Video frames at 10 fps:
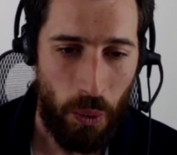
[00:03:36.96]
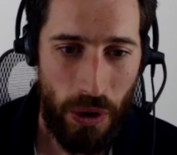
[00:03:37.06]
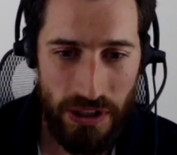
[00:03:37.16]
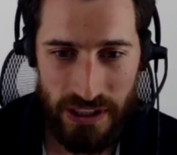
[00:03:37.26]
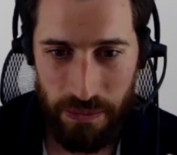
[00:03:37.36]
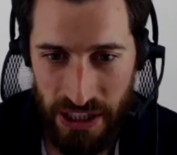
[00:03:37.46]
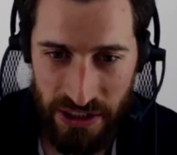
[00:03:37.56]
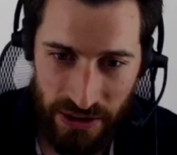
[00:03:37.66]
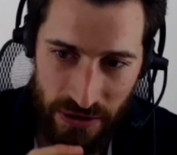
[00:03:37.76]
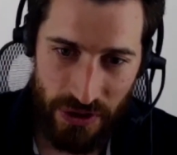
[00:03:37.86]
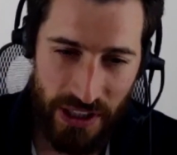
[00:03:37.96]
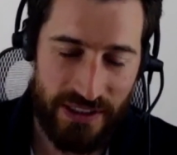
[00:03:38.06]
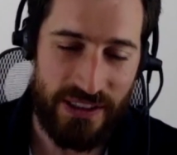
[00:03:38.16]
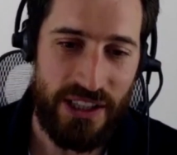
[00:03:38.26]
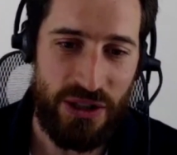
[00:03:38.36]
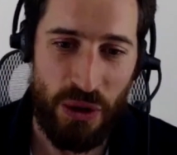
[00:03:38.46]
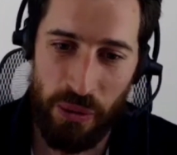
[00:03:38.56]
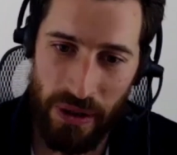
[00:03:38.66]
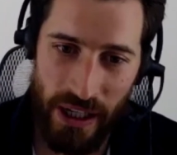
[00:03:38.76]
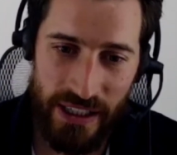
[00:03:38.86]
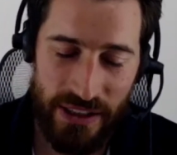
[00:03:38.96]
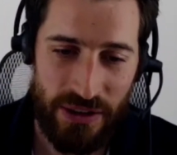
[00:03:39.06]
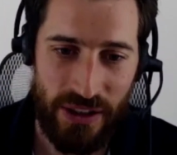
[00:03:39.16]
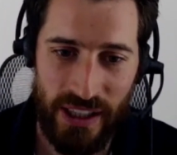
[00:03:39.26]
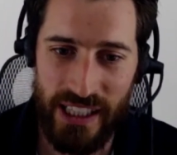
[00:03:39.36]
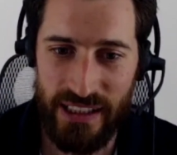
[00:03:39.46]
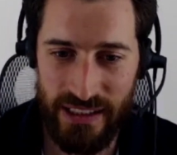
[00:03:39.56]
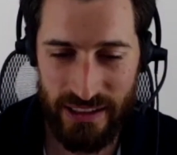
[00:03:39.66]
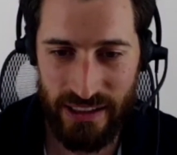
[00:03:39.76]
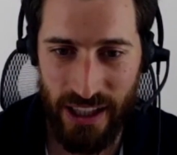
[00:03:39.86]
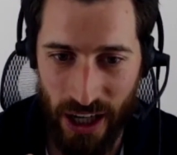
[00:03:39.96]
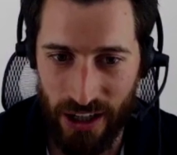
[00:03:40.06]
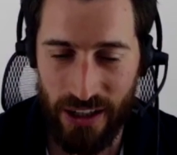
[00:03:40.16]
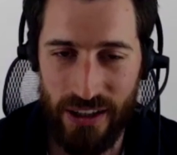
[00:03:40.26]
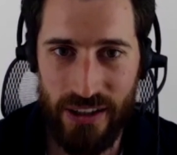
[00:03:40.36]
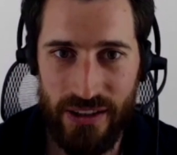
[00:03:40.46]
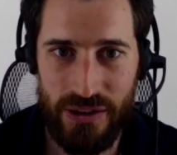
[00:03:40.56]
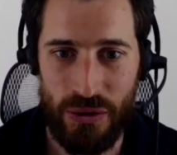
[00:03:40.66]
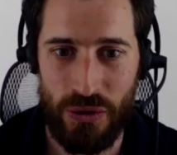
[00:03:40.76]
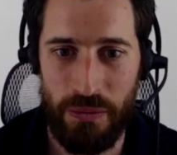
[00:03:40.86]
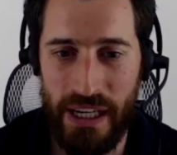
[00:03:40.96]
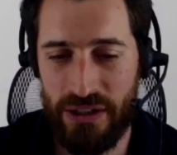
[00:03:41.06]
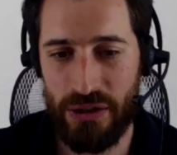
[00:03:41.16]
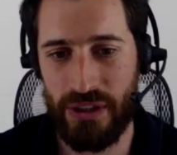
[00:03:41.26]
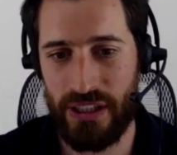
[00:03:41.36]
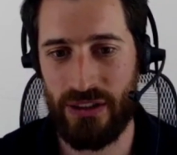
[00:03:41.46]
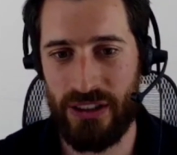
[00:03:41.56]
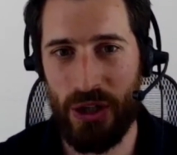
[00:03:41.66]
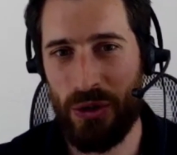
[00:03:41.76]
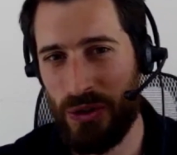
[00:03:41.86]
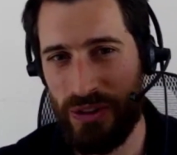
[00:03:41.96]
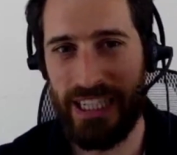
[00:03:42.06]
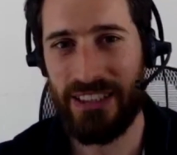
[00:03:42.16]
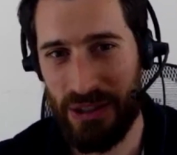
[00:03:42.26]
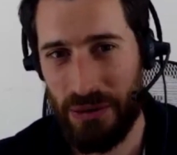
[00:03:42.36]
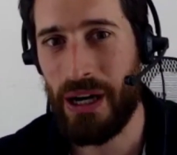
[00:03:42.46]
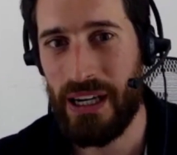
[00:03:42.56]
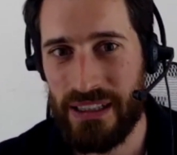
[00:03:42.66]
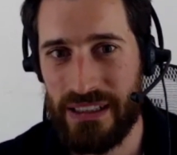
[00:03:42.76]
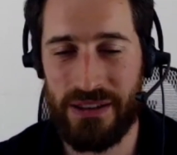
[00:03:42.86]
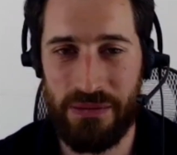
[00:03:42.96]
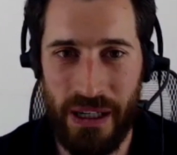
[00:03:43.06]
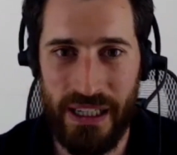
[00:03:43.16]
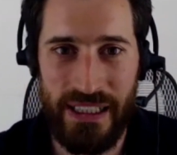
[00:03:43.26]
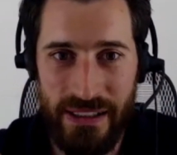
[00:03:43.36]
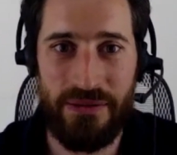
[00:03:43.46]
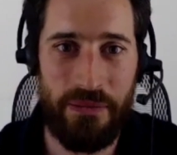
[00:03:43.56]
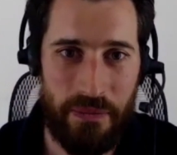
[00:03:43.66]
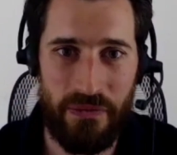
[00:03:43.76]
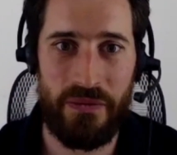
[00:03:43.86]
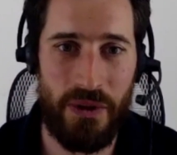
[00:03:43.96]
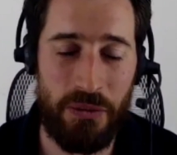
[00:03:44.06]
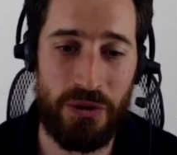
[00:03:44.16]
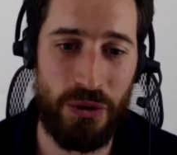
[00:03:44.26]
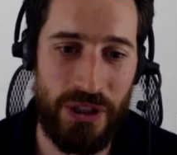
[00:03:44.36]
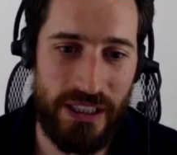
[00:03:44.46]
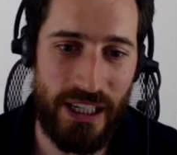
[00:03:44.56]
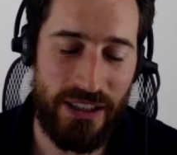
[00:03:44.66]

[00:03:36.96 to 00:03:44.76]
What special tricks did you apply to the latest car to make sure it could go those extra miles by tuning the